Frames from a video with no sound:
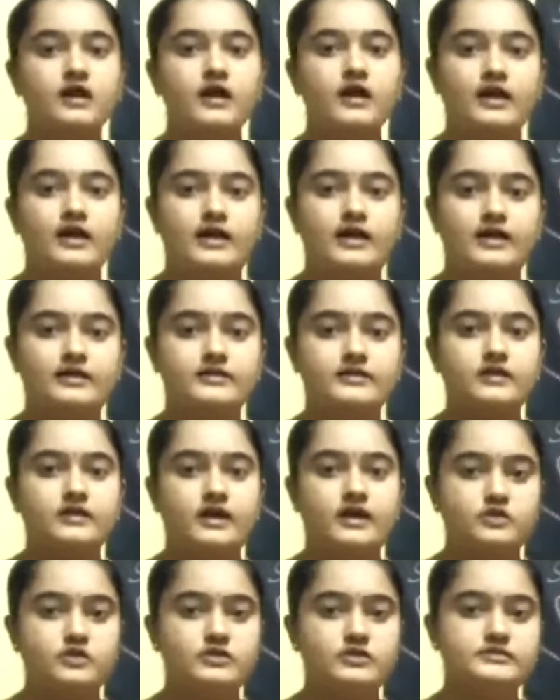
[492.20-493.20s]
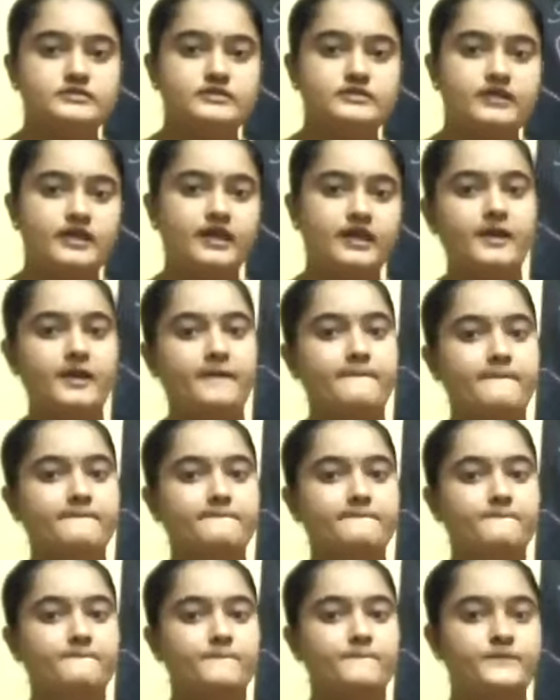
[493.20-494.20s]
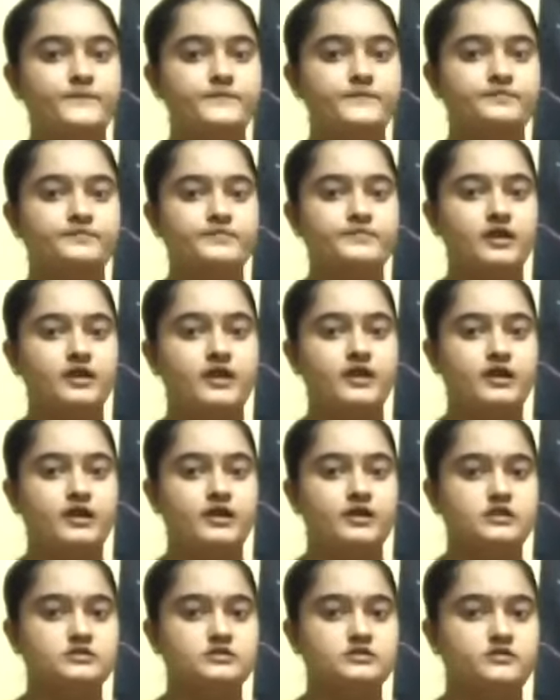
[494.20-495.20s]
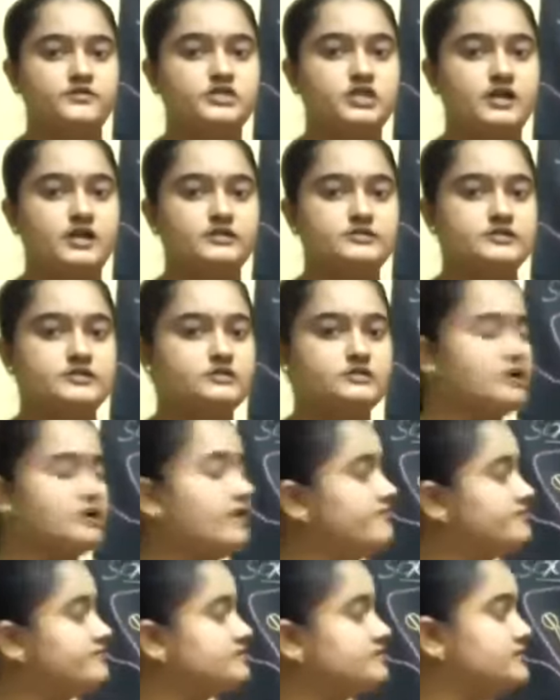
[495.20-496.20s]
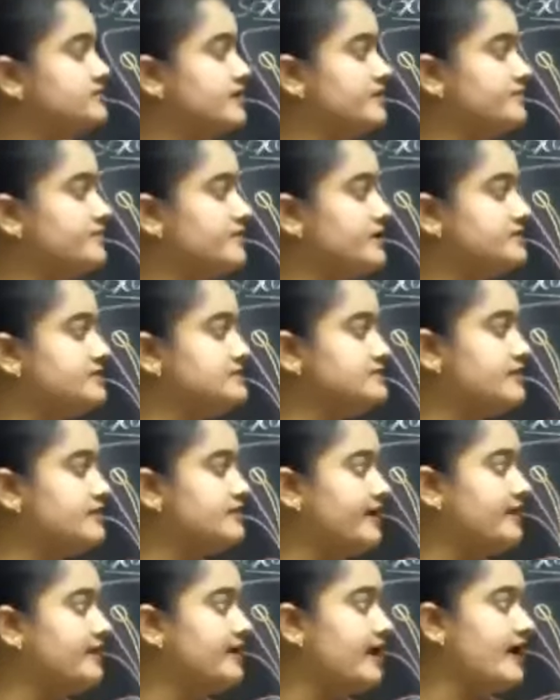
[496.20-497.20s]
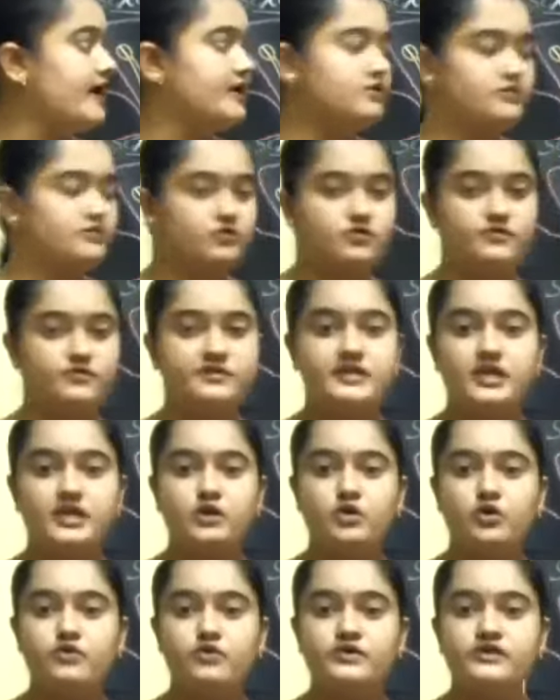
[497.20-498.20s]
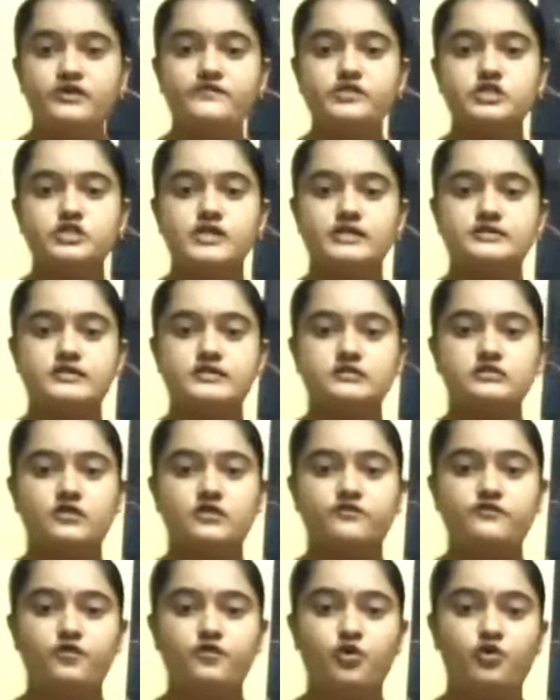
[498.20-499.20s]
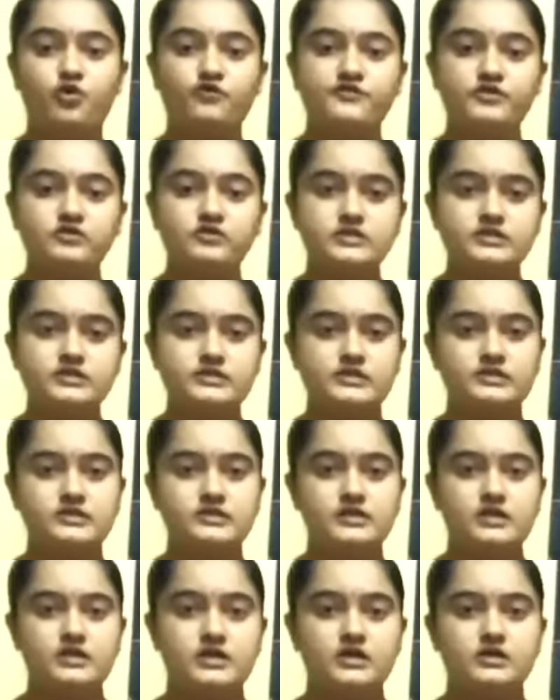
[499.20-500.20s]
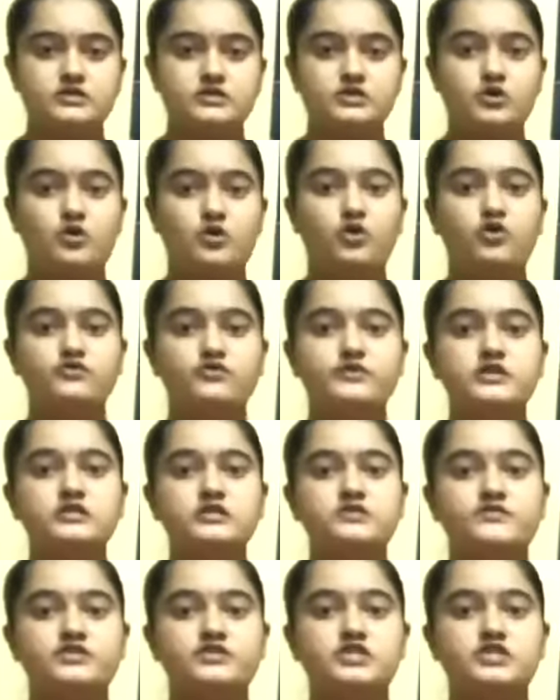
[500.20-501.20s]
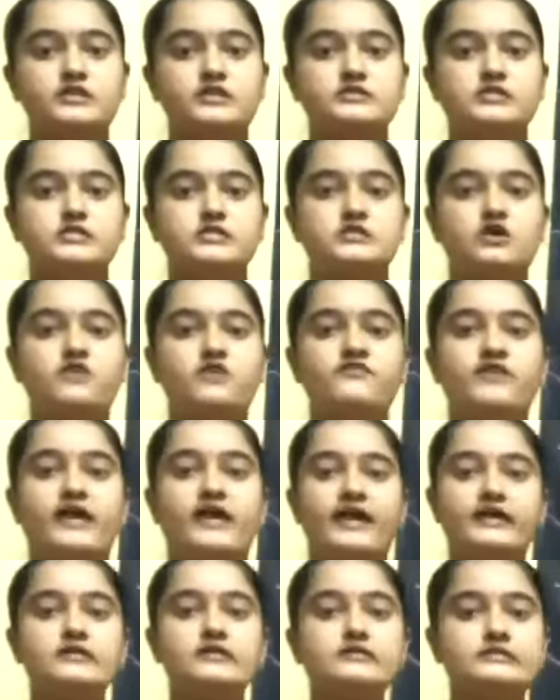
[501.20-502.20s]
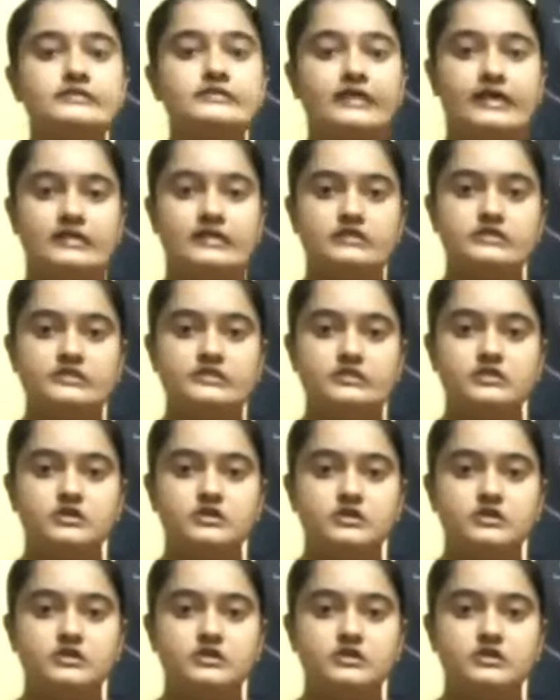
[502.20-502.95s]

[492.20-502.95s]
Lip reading: Lalit, are you listening? So which consists of stigma, style and ovary. Ovary which consists of ovules. So ovules which consists of egg cells.